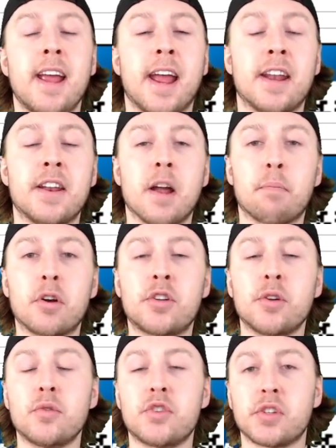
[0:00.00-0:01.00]
And number
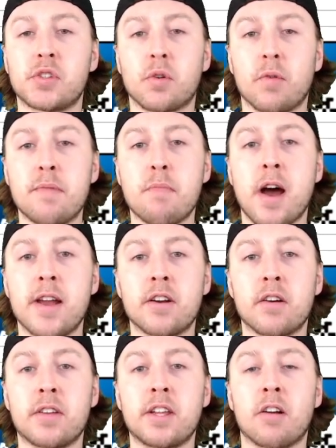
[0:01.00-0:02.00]
two, just a
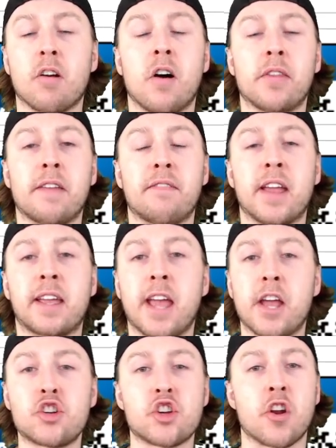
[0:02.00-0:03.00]
reminder here on the
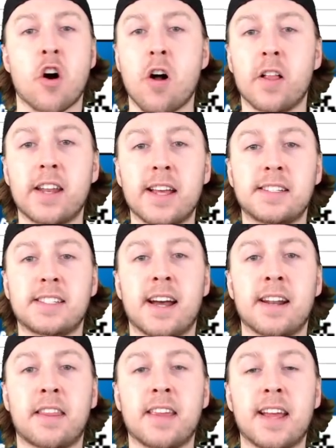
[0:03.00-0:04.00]
vacation holiday
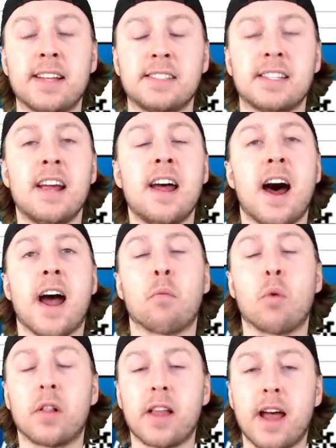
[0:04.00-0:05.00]
side of things, I
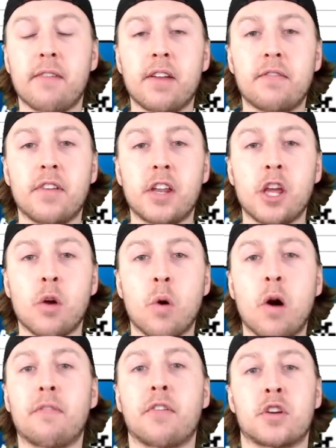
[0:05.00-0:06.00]
will have a
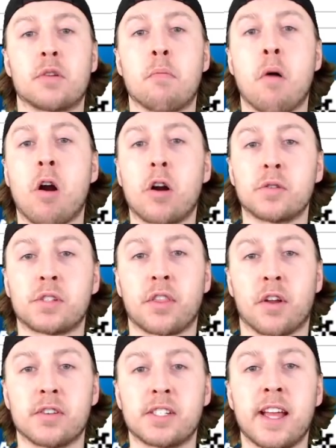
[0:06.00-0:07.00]
video out for tomorrow's
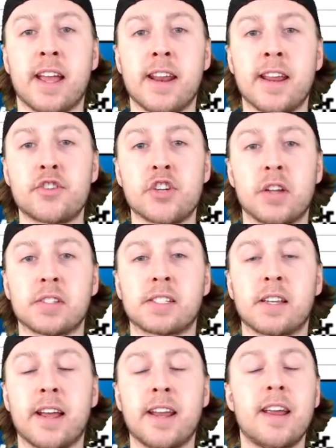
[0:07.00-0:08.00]
Thursday NHL
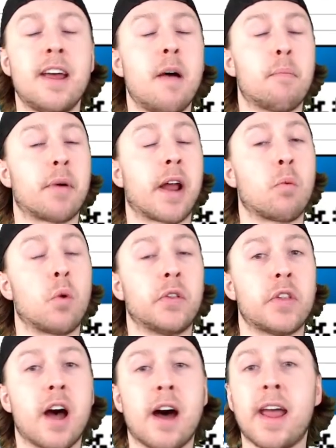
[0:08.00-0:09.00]
slate, but I will
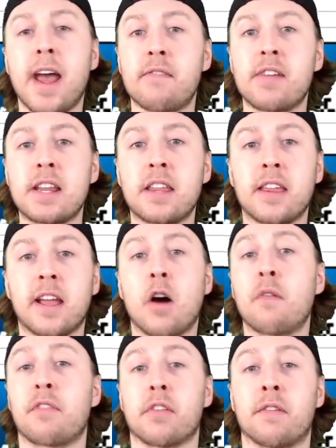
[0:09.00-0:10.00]
not have anything
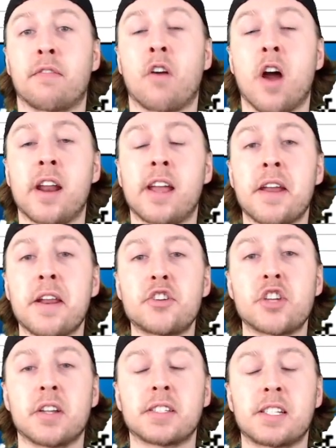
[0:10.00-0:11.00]
out for the Friday
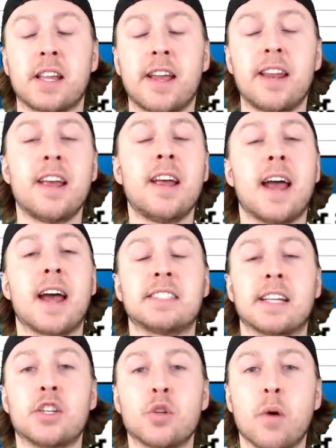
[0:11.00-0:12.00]
NHL slate,
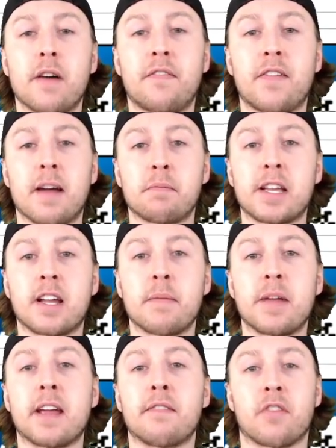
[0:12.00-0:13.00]
as I do have family
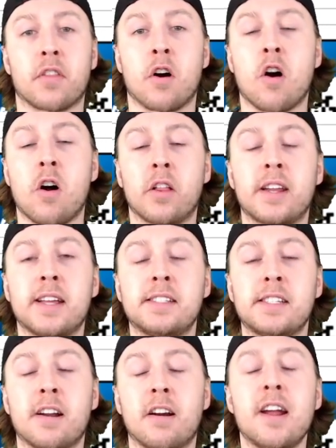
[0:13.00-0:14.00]
coming in for the
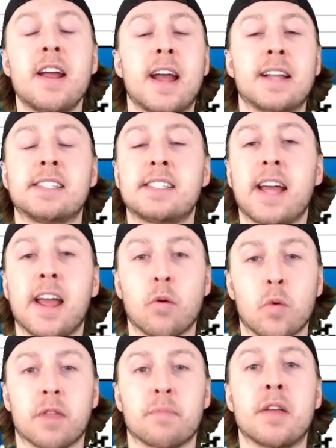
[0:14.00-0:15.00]
holidays here and
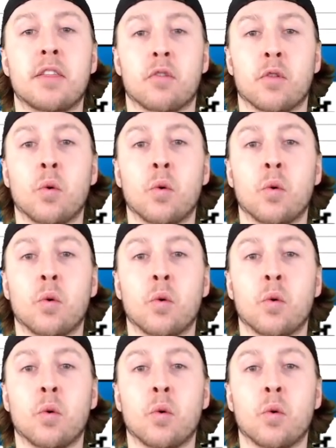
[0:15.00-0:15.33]
staying with me through the